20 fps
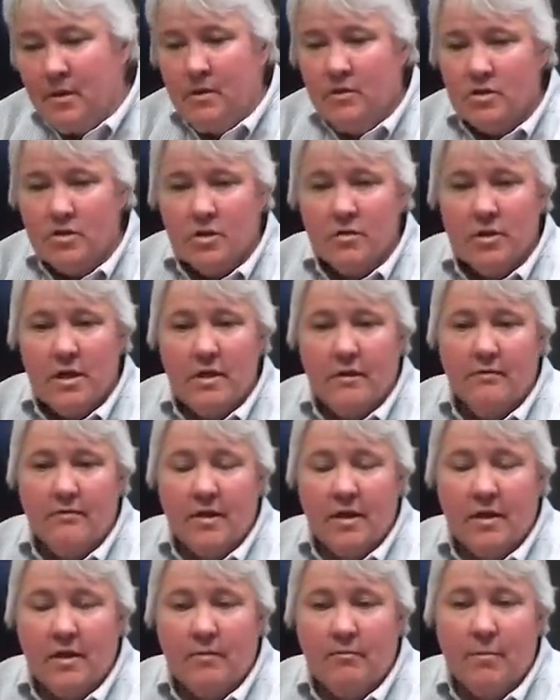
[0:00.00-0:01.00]
So
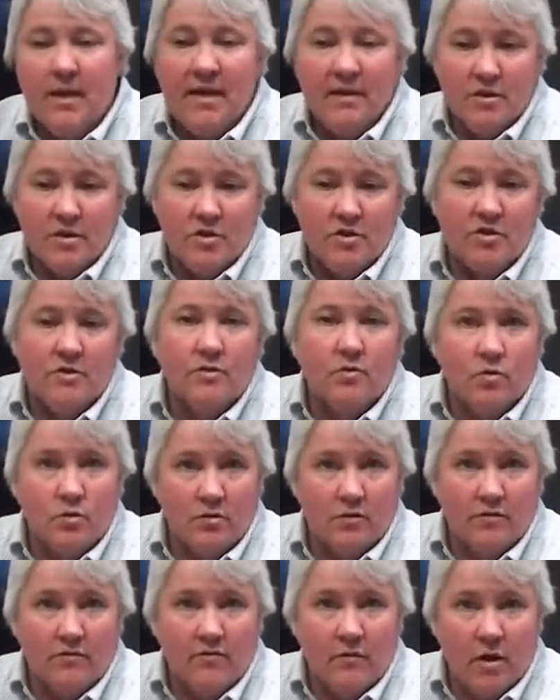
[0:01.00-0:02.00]
they manage the
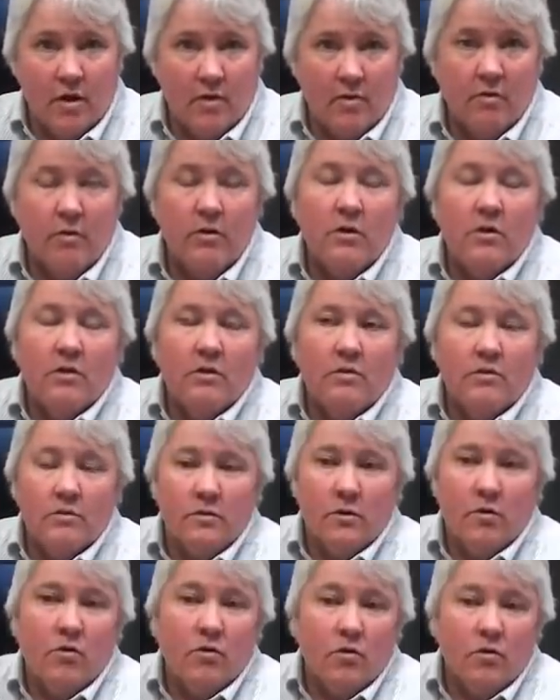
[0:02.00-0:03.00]
workflow, the
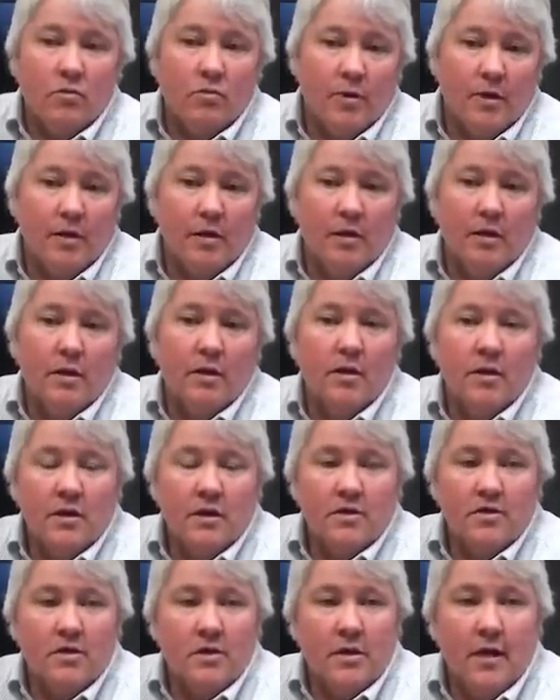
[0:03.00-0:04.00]
goal being
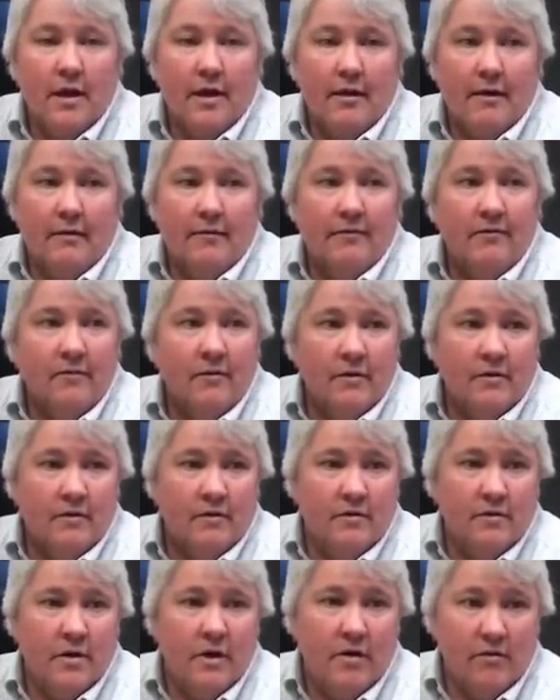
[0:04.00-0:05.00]
to have
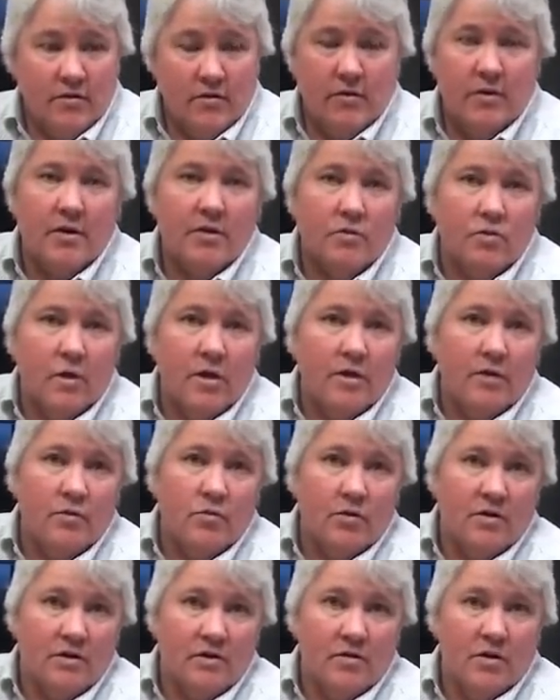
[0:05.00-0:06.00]
everything ready
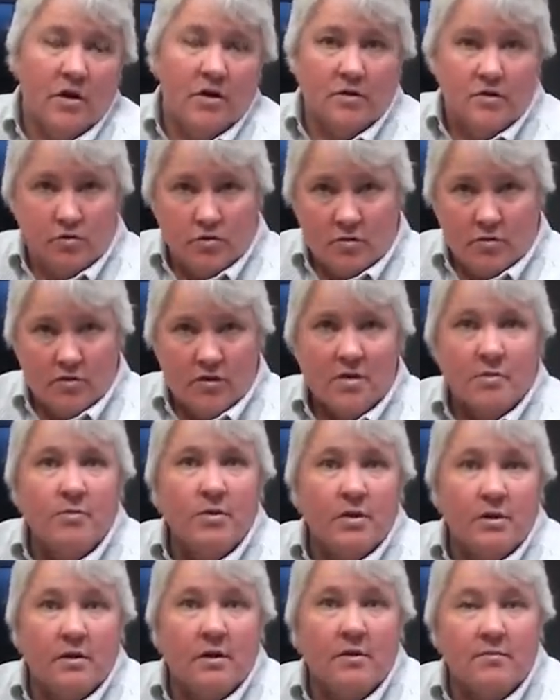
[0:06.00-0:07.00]
when the doctor goes to
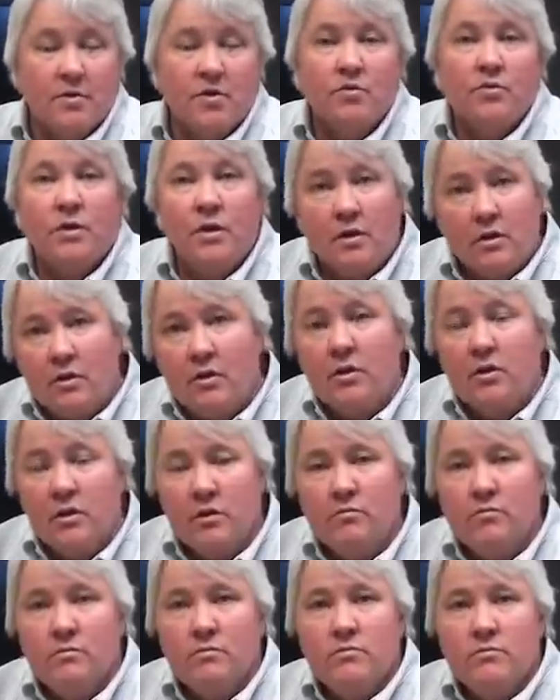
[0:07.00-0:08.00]
pick it up to read it.
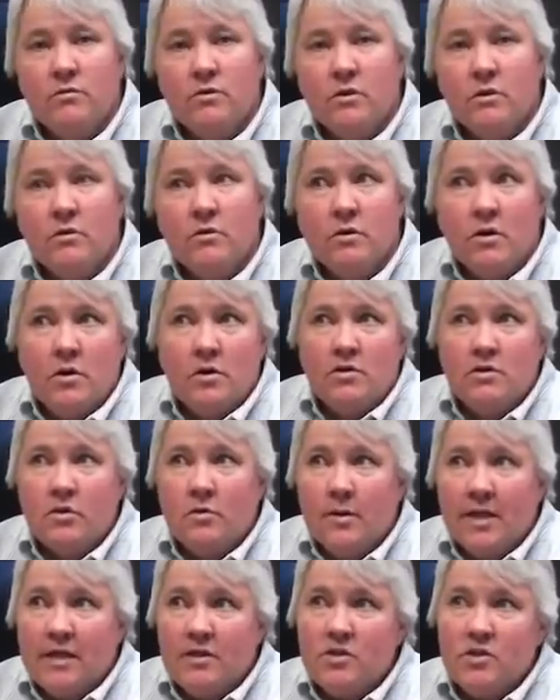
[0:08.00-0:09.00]

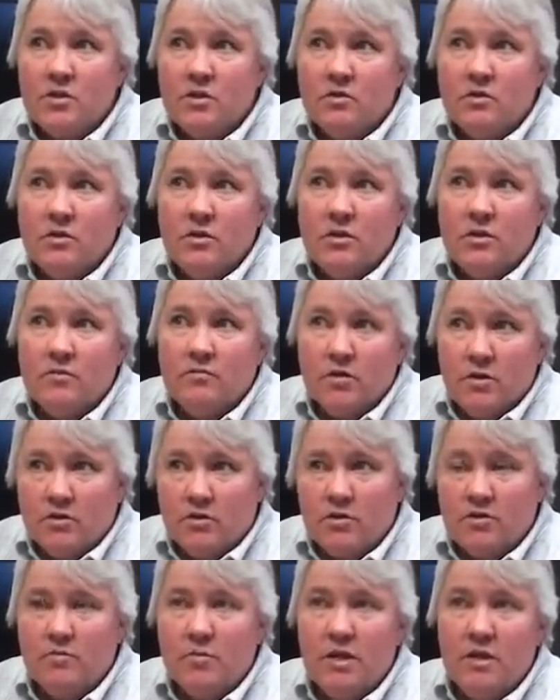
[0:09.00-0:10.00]
So basically
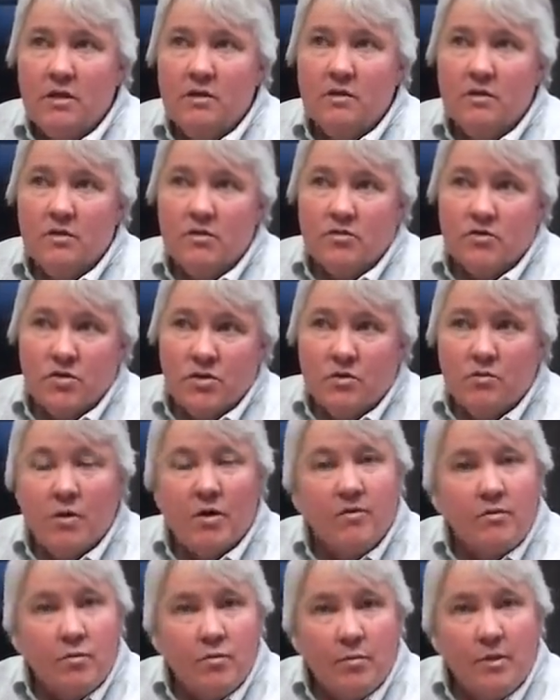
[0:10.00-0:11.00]
there's me and there's 2
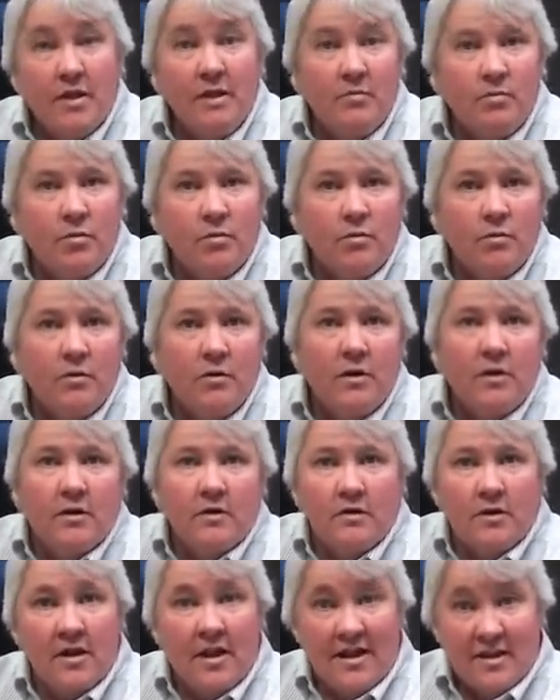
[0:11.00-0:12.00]
other people
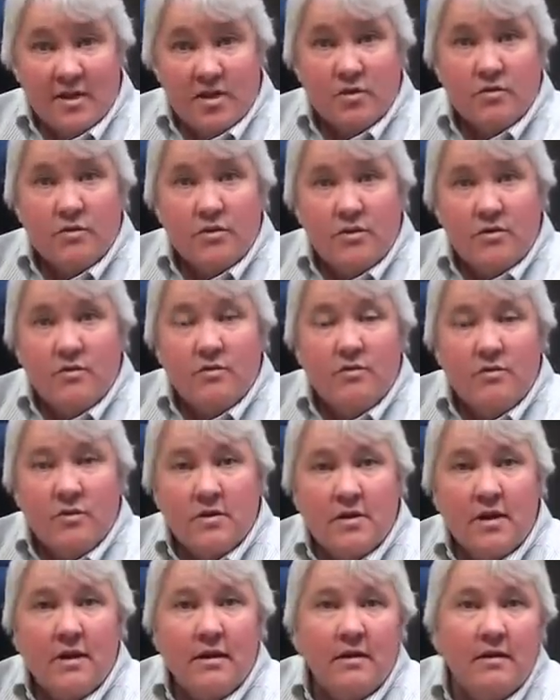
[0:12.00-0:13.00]
that actually do
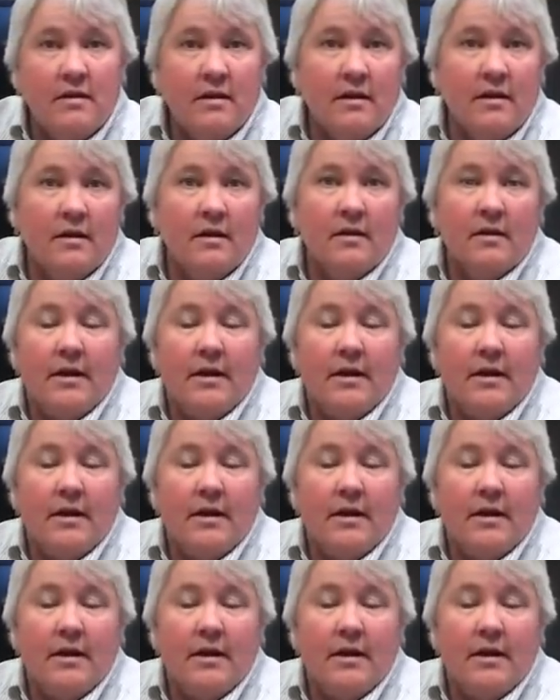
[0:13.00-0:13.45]
the day-to-day